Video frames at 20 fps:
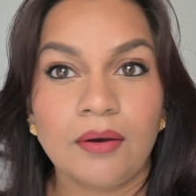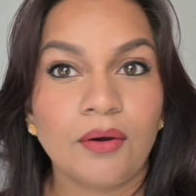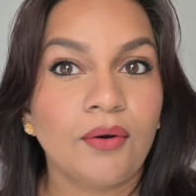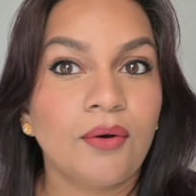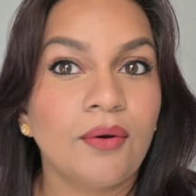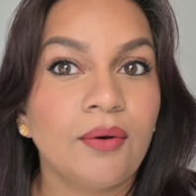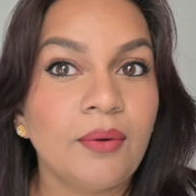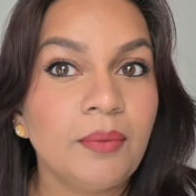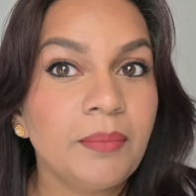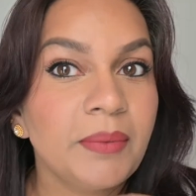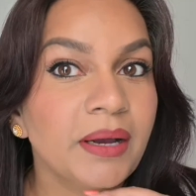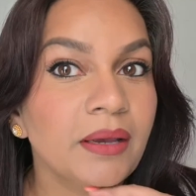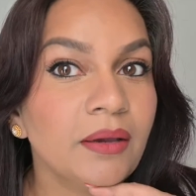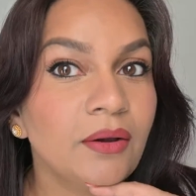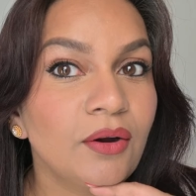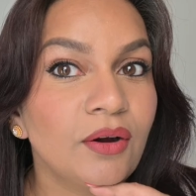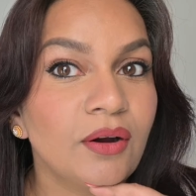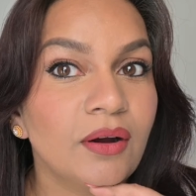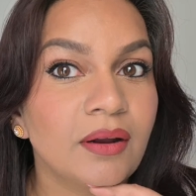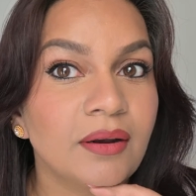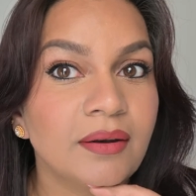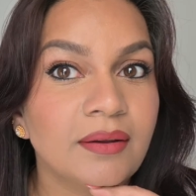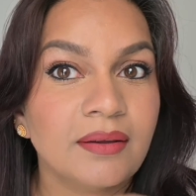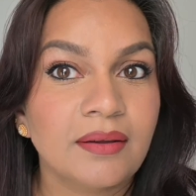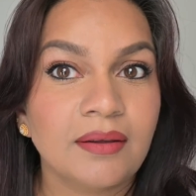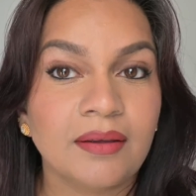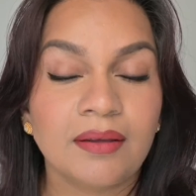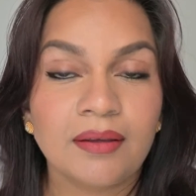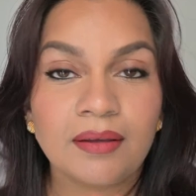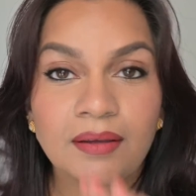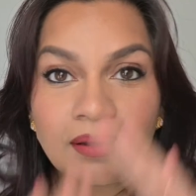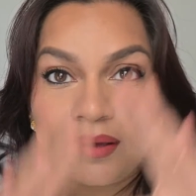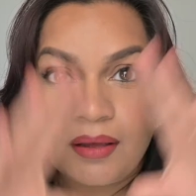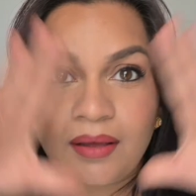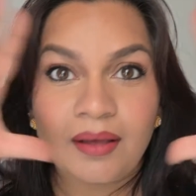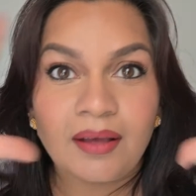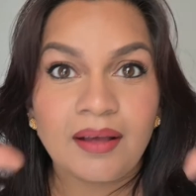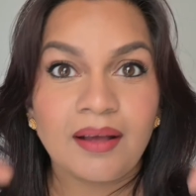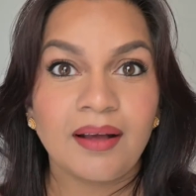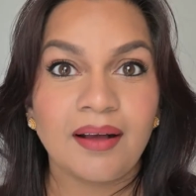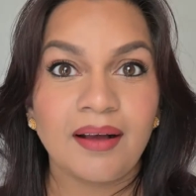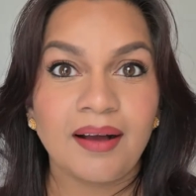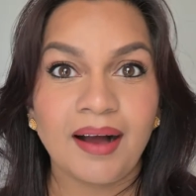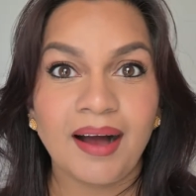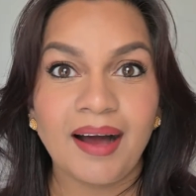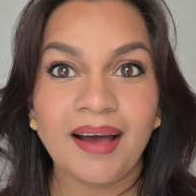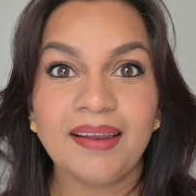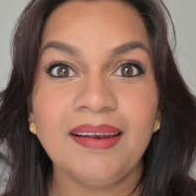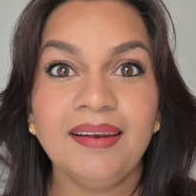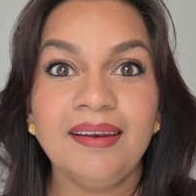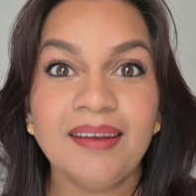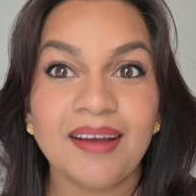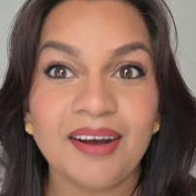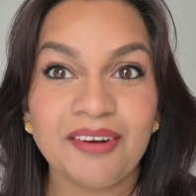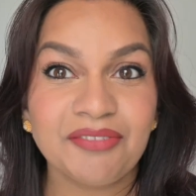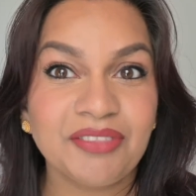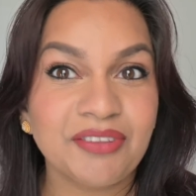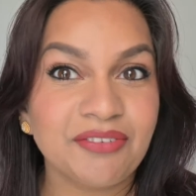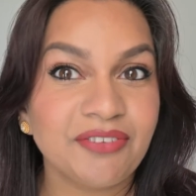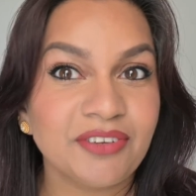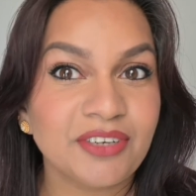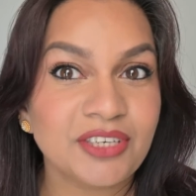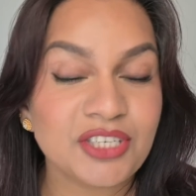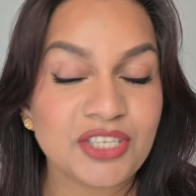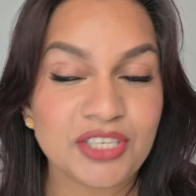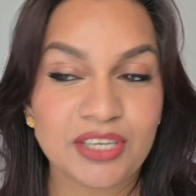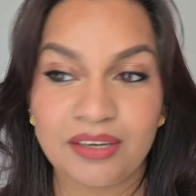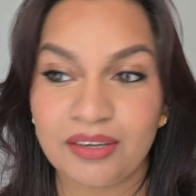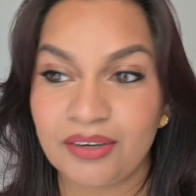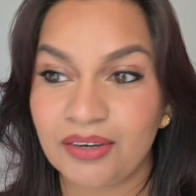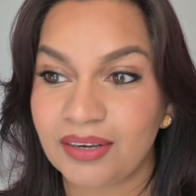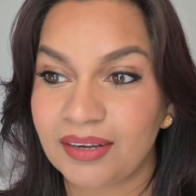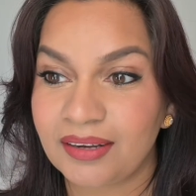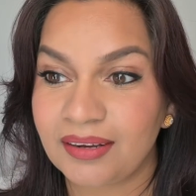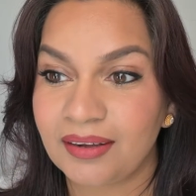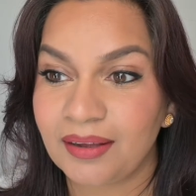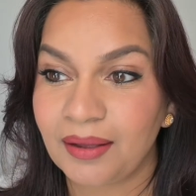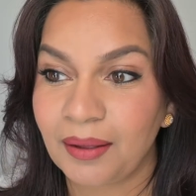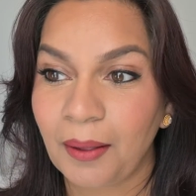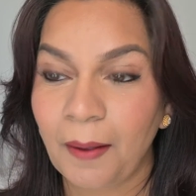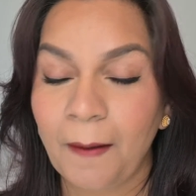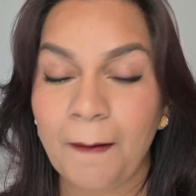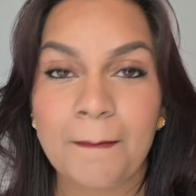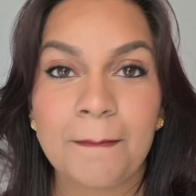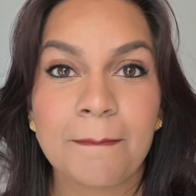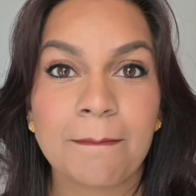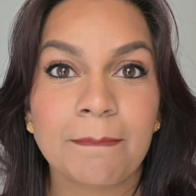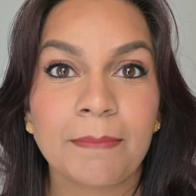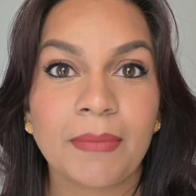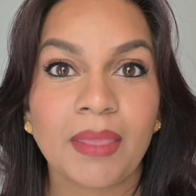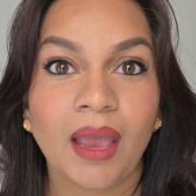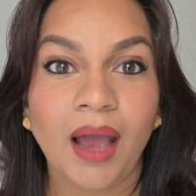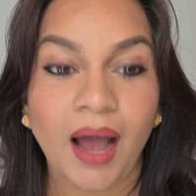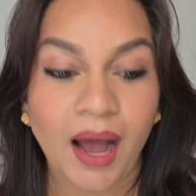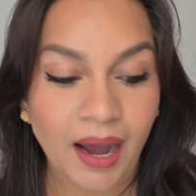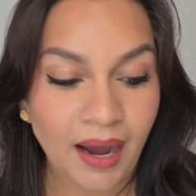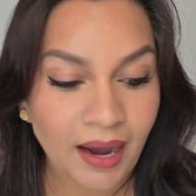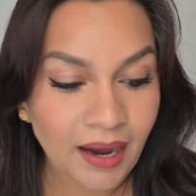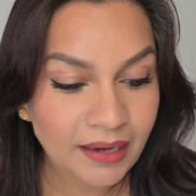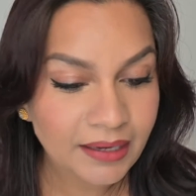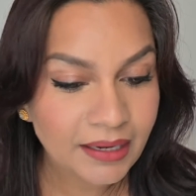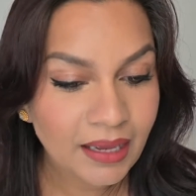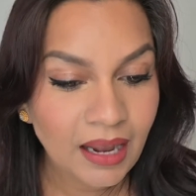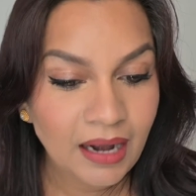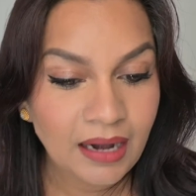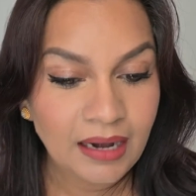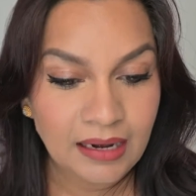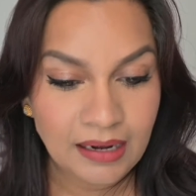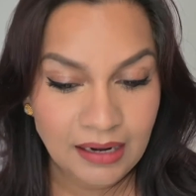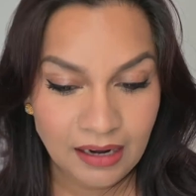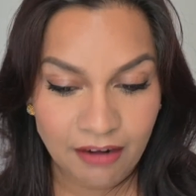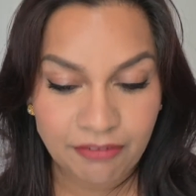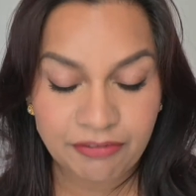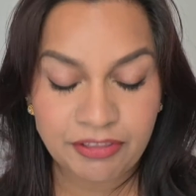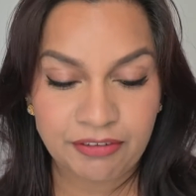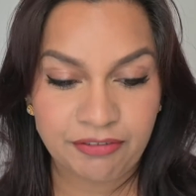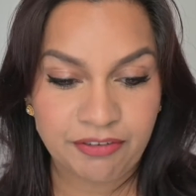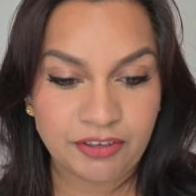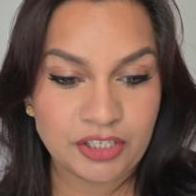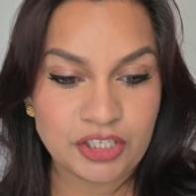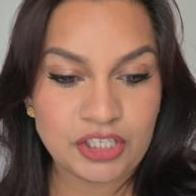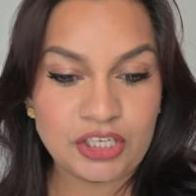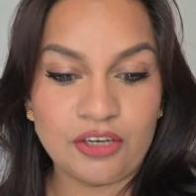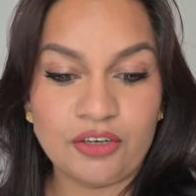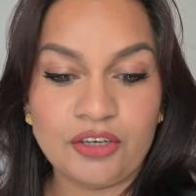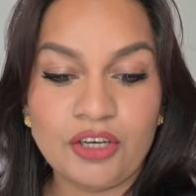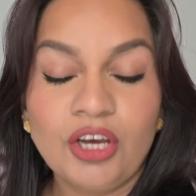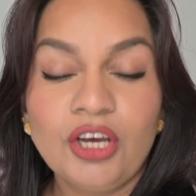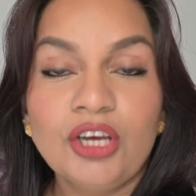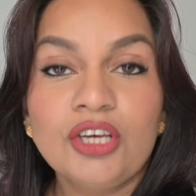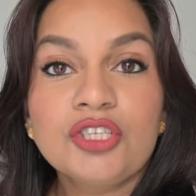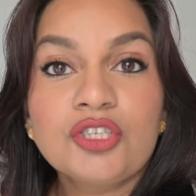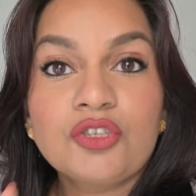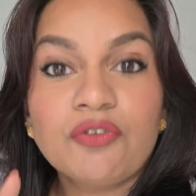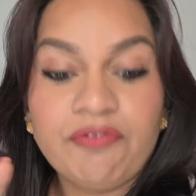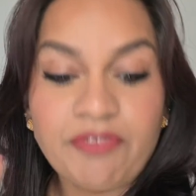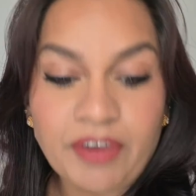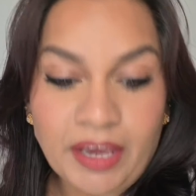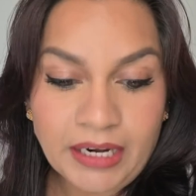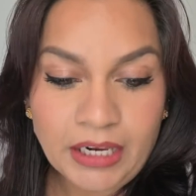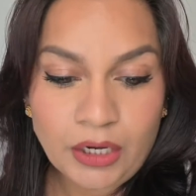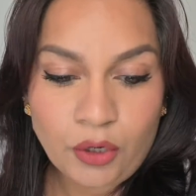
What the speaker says: Oh my god, I love the finished look. I love the finished look. So very